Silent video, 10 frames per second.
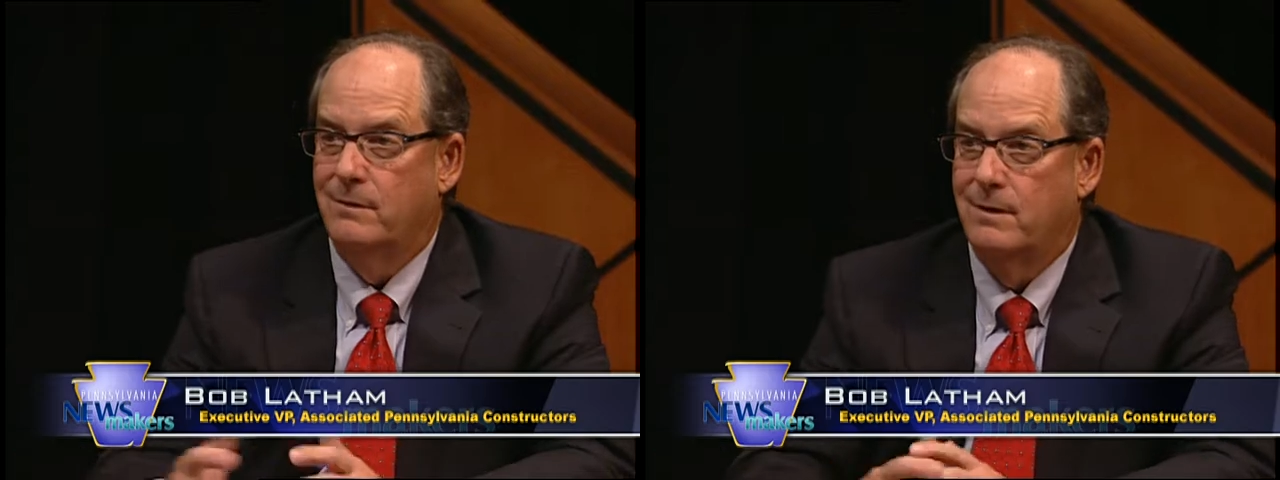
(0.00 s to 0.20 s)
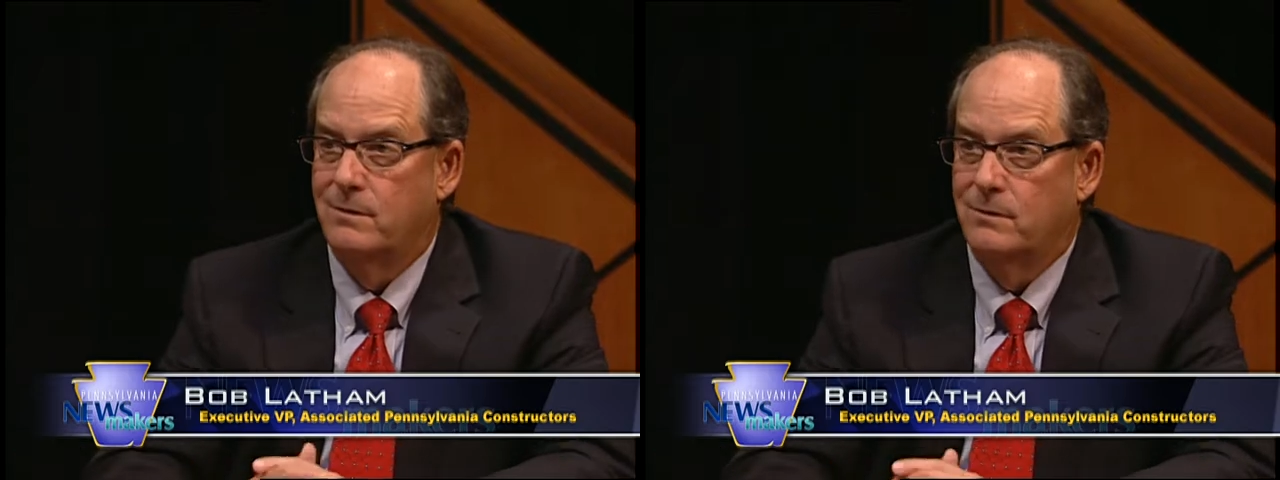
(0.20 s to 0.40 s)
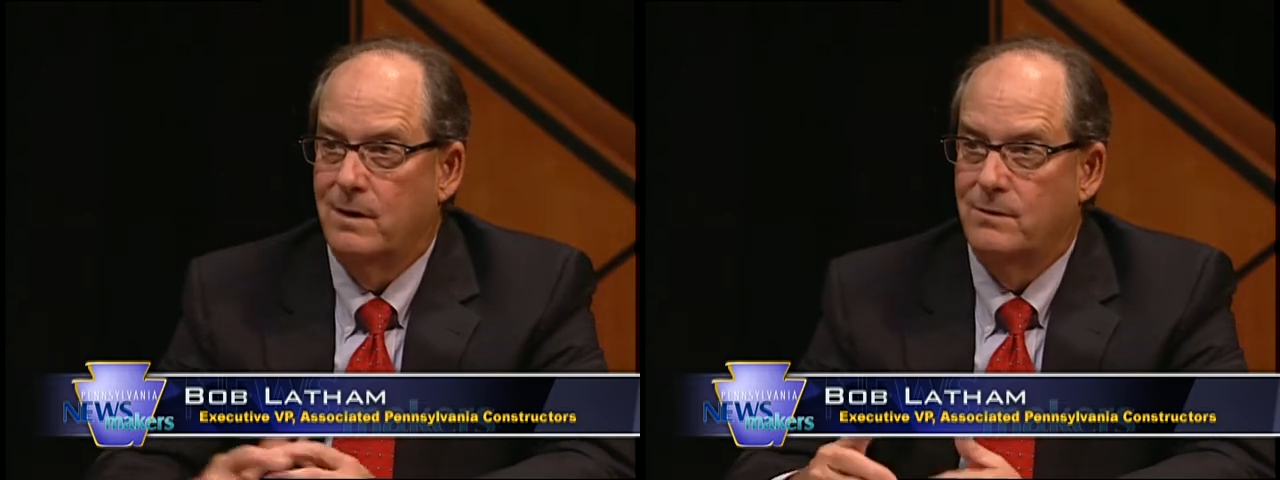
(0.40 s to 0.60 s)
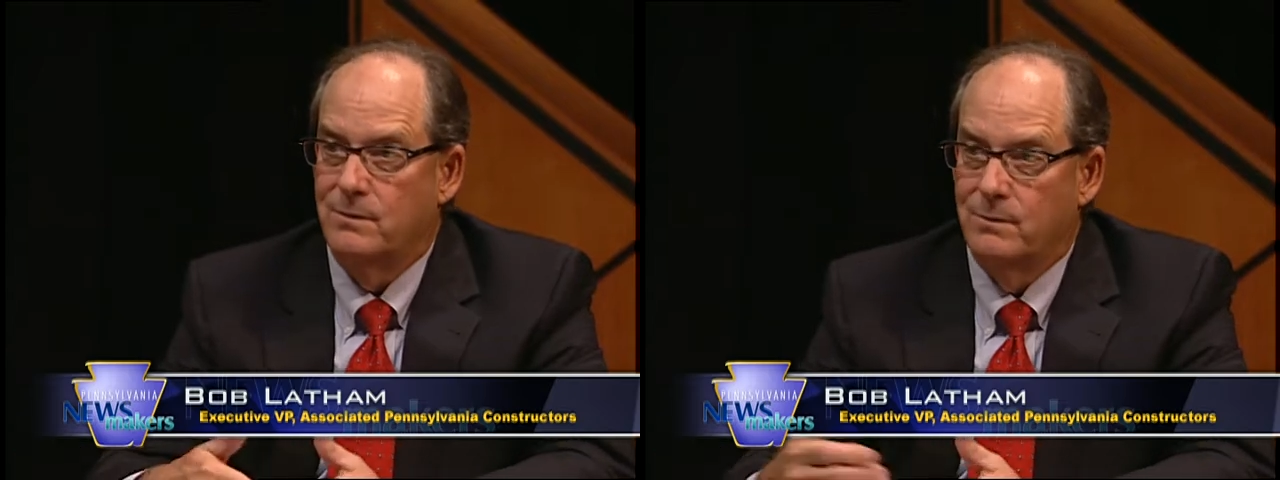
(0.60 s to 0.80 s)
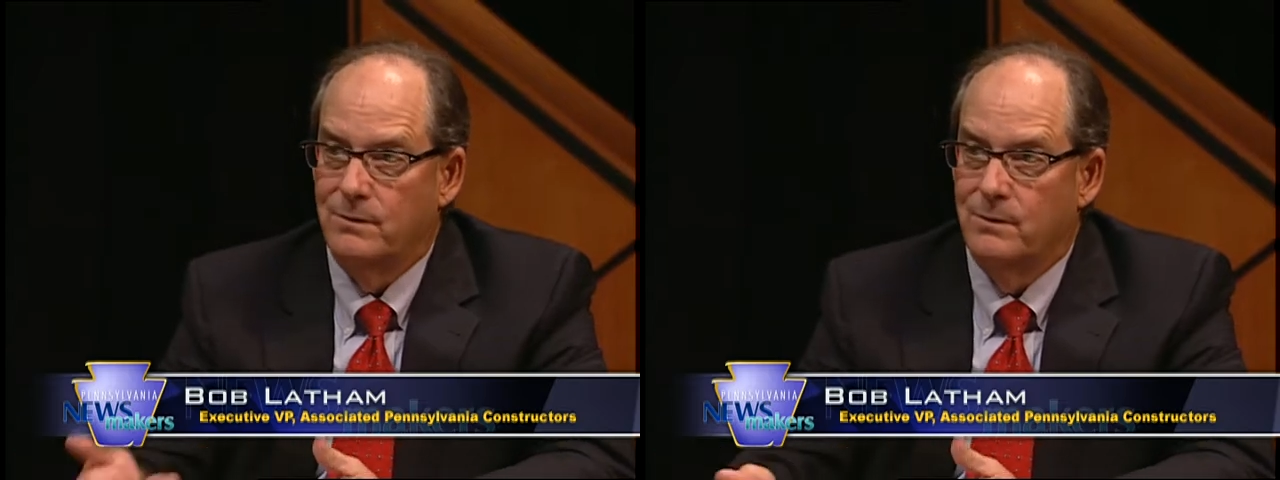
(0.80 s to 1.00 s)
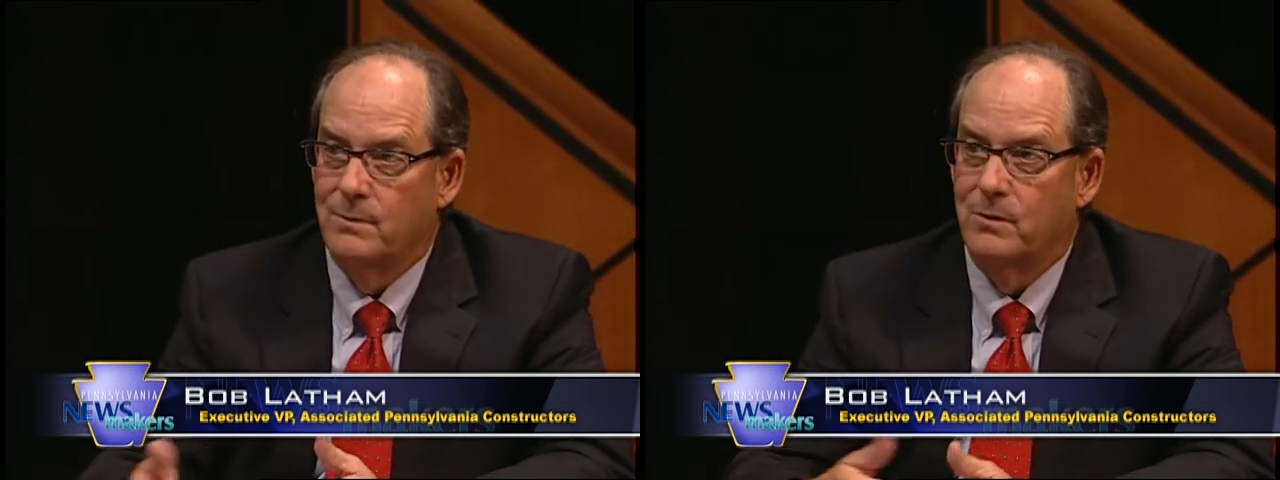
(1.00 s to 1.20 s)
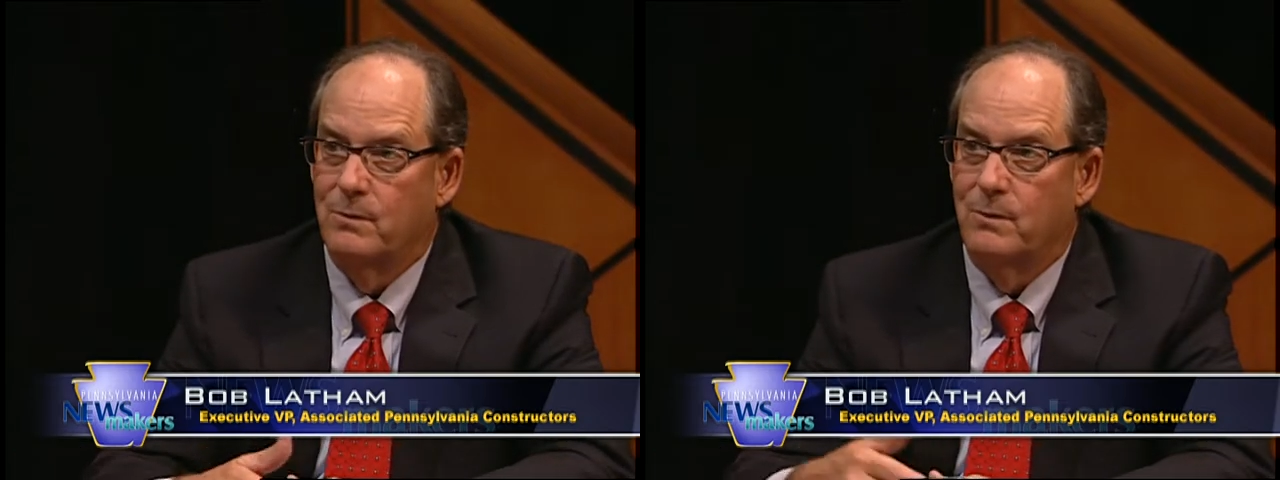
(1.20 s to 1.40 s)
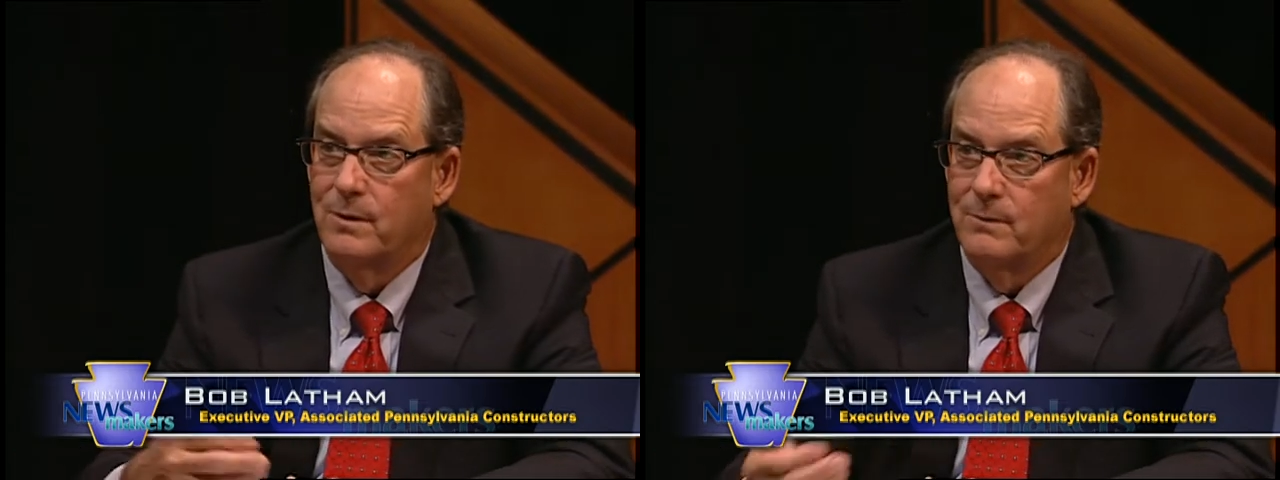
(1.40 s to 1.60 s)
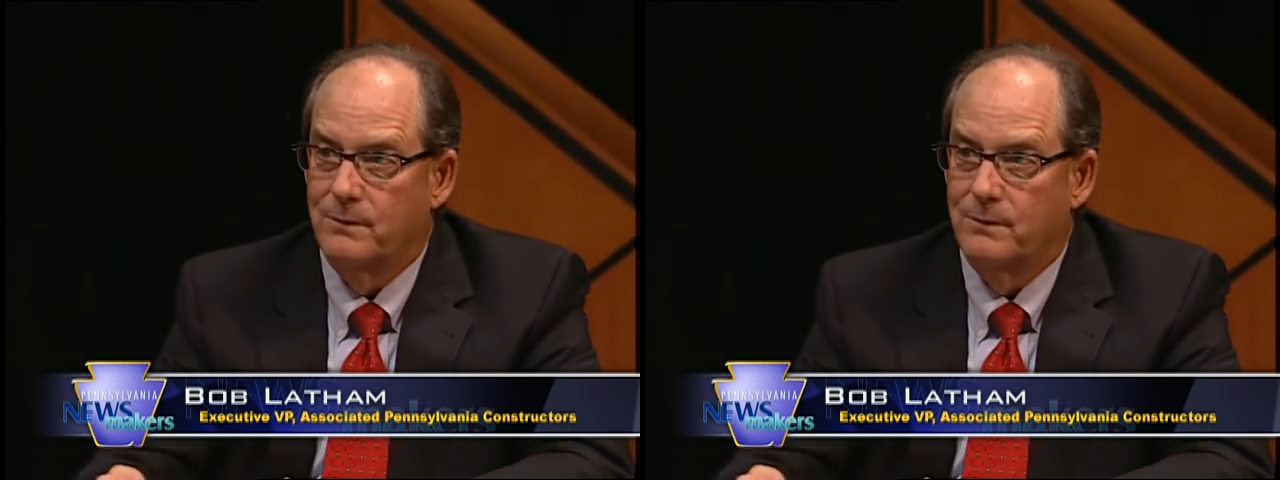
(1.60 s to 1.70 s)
legislation, we're doing more work,